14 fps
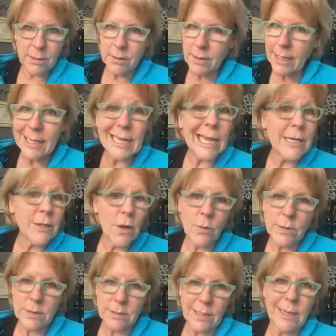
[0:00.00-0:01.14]
Okay. I know
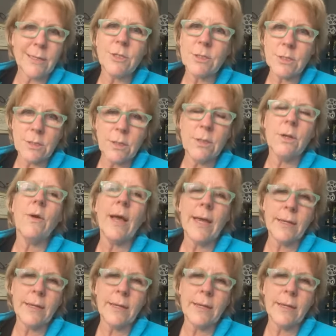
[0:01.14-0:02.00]
it's not. Just so you know,